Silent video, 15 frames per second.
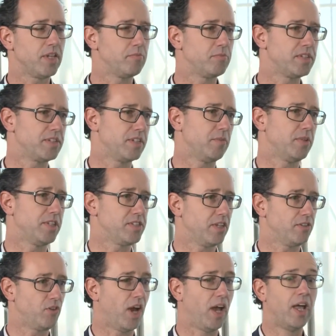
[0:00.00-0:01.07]
they miss them,
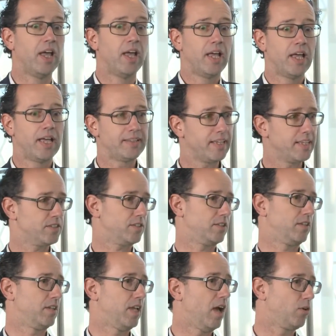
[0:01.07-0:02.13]
etc. And
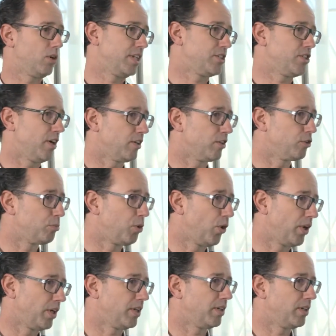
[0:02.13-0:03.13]
that's how ClickShare got born.